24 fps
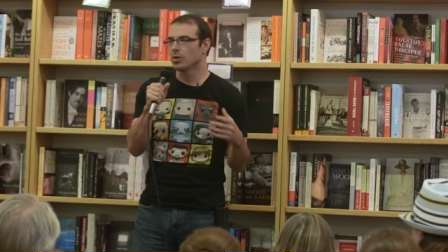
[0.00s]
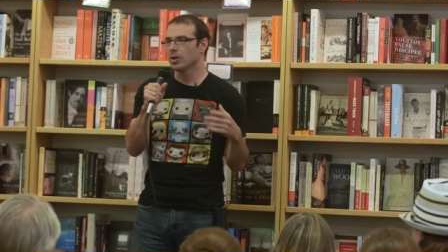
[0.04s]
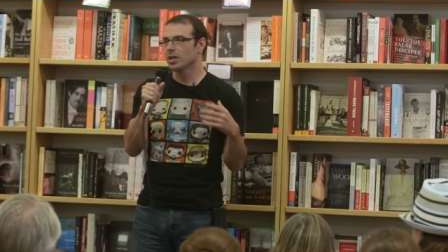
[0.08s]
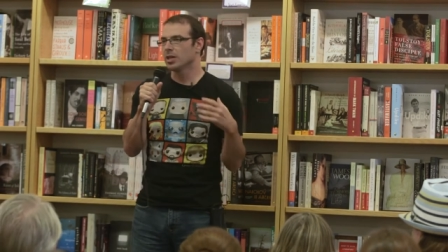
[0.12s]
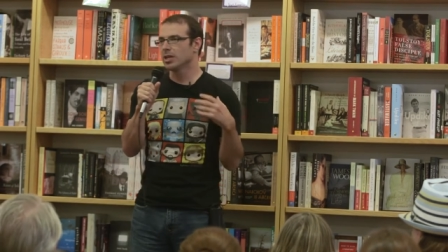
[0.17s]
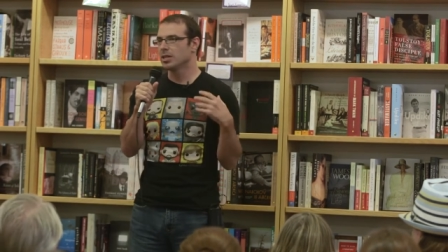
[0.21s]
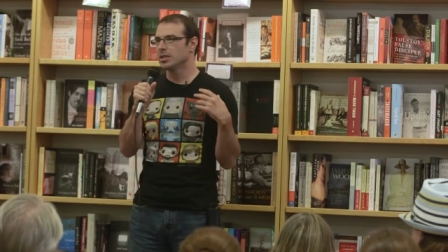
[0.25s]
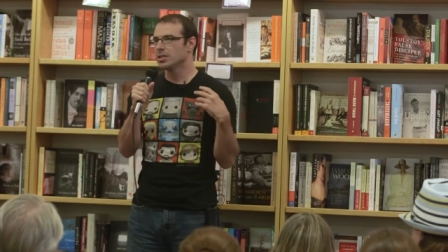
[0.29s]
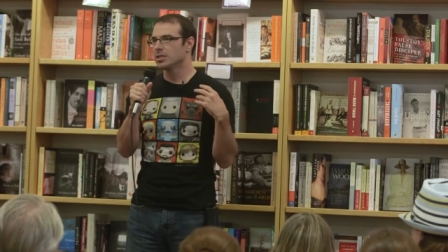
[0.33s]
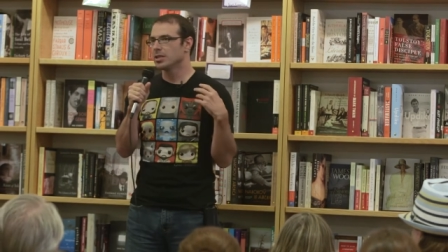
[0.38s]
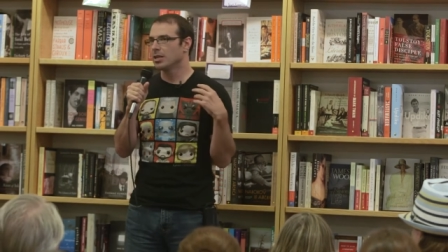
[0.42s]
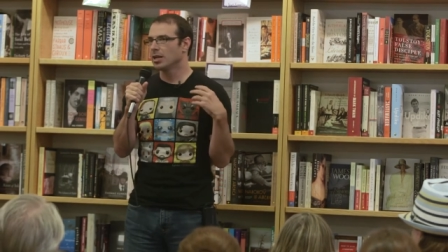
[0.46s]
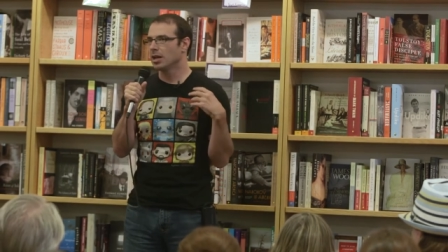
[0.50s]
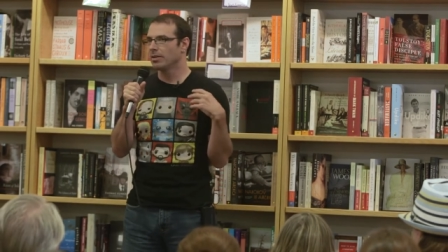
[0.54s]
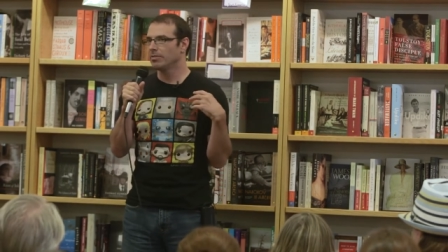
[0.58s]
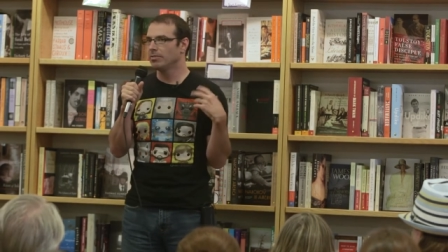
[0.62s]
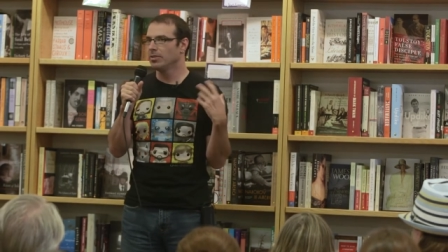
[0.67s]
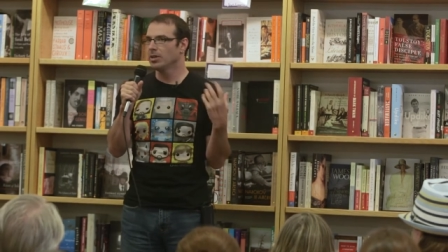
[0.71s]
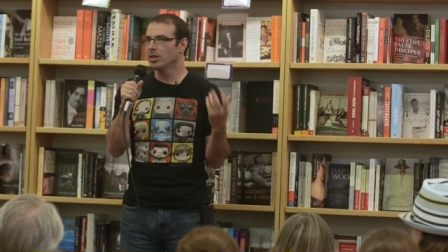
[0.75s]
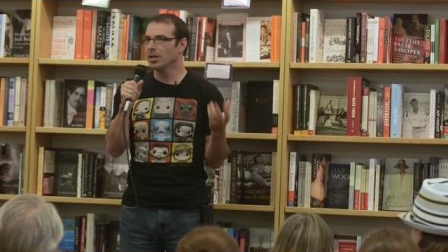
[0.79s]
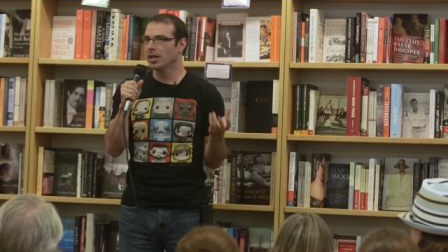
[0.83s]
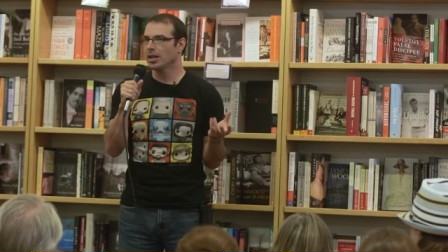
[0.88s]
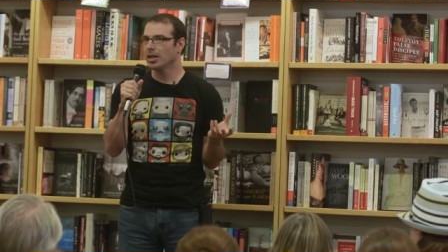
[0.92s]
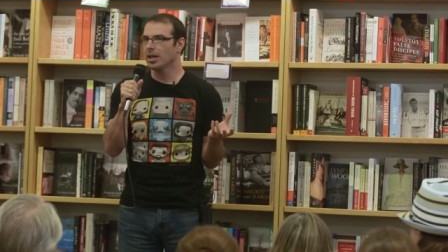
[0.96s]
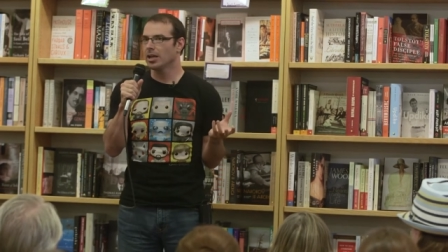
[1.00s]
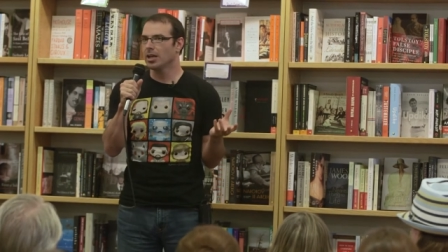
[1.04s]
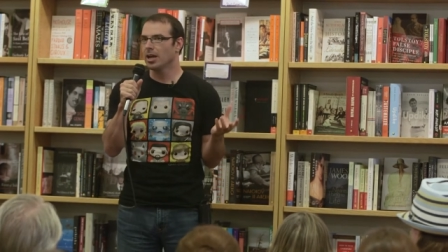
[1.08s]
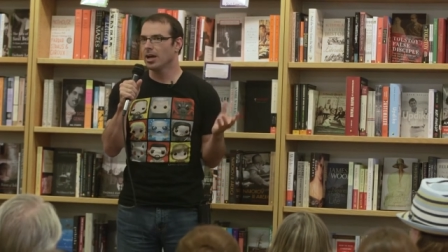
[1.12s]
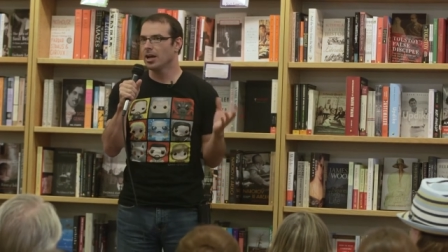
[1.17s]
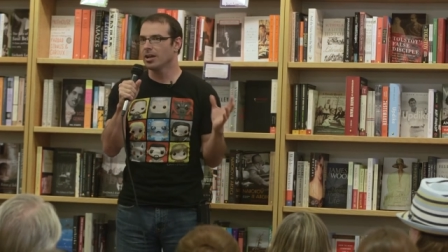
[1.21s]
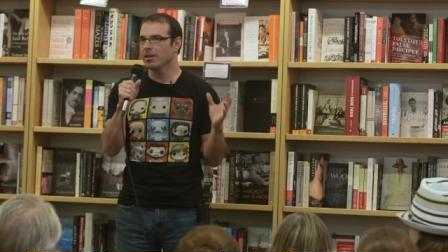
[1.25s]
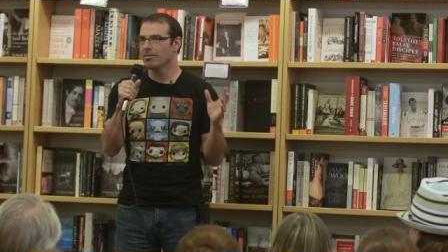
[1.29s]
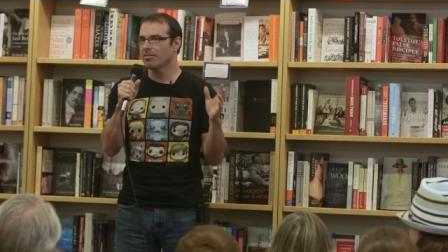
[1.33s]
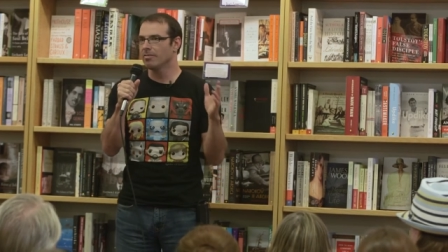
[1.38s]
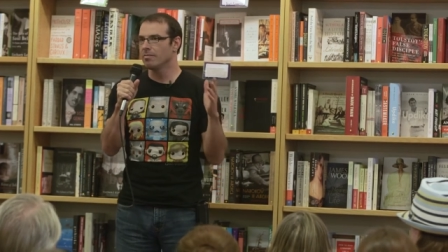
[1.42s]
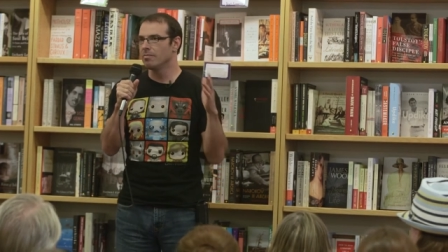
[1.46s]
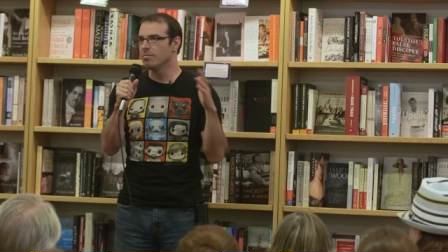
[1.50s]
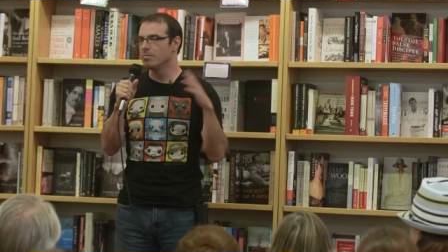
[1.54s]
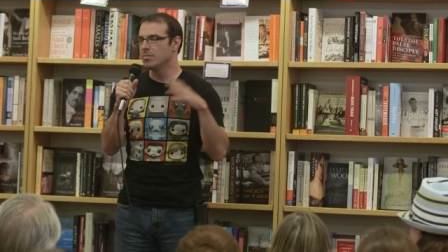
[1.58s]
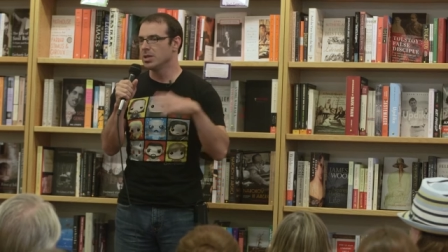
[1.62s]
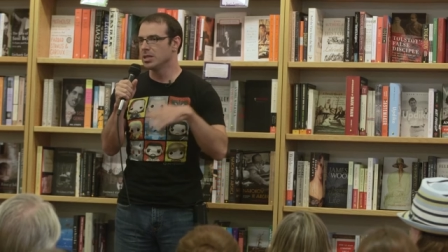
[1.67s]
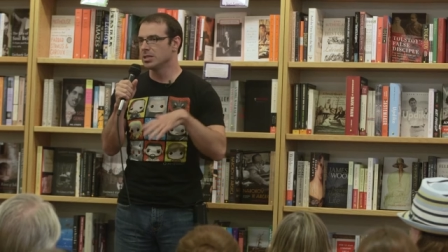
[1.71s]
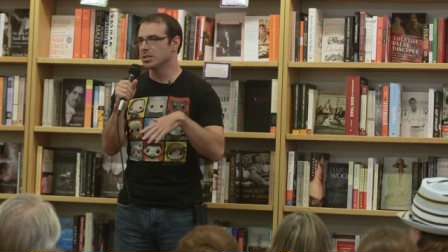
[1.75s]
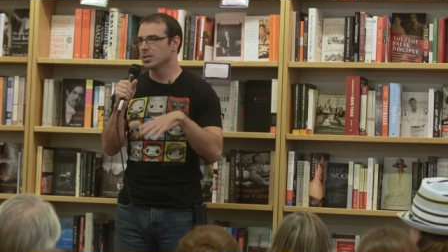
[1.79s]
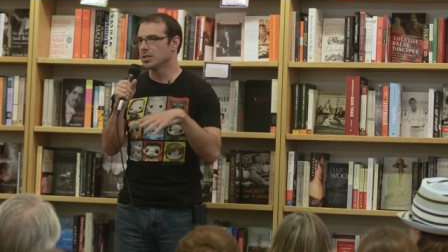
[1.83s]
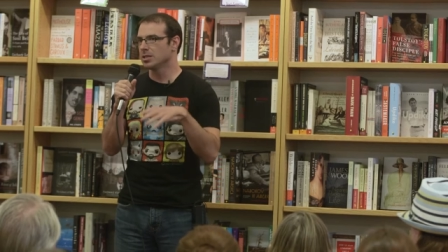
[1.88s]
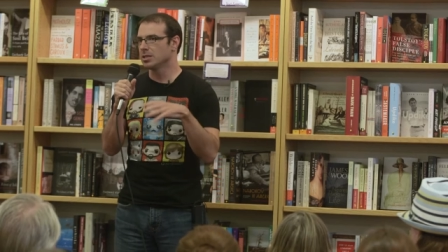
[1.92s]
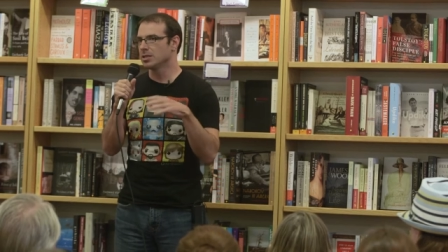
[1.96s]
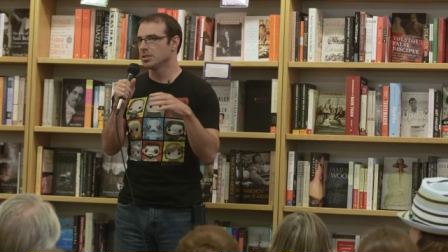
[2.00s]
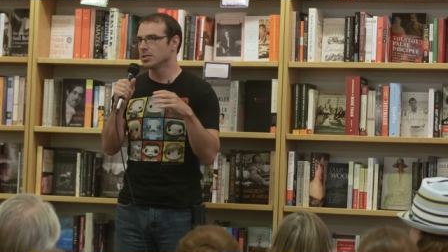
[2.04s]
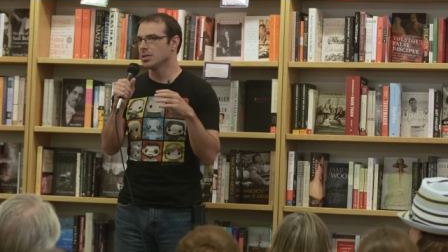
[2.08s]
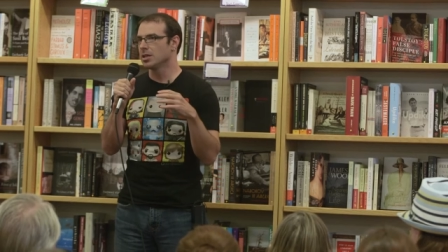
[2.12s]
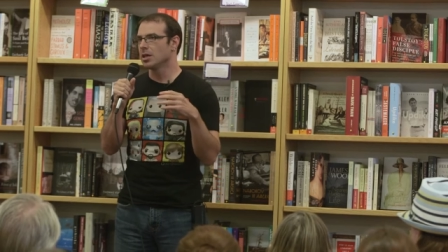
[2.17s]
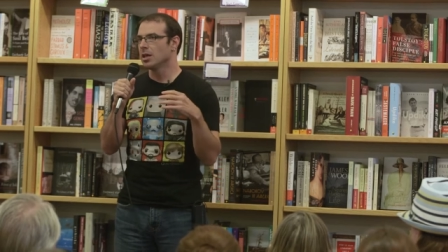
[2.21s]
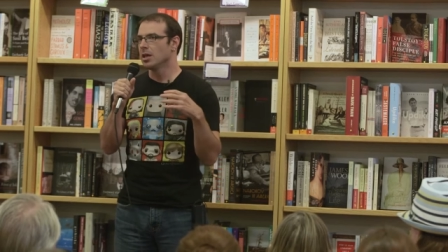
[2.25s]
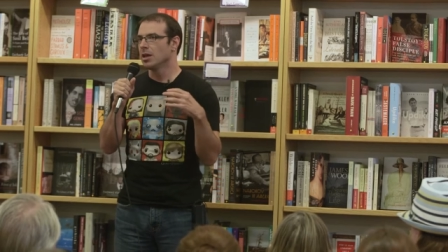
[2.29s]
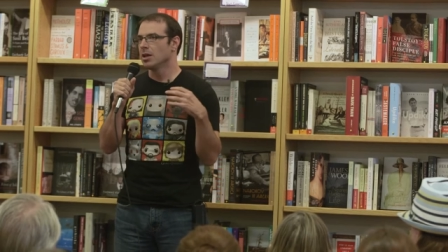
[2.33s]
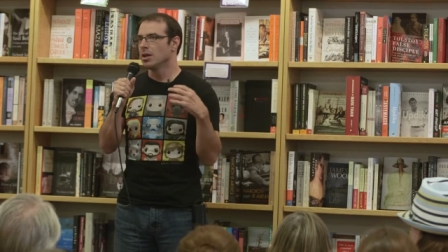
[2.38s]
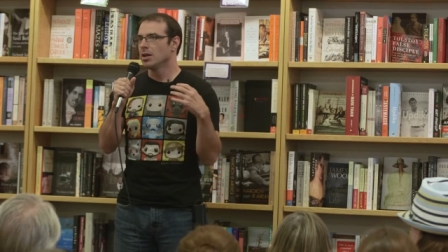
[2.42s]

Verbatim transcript: is that I feel like it kind of misses